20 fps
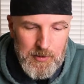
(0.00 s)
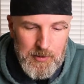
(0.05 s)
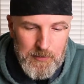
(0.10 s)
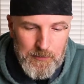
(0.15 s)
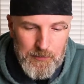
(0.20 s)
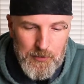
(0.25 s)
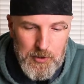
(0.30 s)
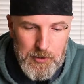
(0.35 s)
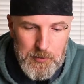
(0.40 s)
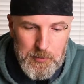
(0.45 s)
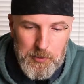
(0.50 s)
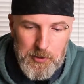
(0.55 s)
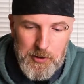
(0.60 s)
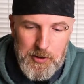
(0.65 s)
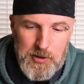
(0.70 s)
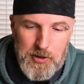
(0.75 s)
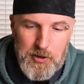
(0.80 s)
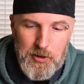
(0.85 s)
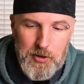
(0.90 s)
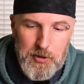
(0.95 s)
The first one
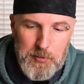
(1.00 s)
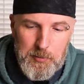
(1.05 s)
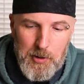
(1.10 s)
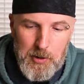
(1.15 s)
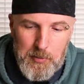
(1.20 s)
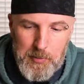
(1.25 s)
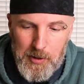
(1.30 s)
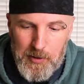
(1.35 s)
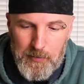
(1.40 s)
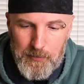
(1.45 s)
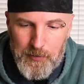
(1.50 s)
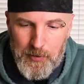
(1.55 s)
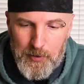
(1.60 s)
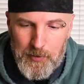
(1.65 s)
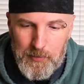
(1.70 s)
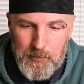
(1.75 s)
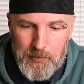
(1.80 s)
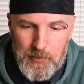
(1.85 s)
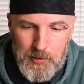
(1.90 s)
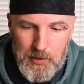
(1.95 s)
is to use a mobile
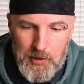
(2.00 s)
phone.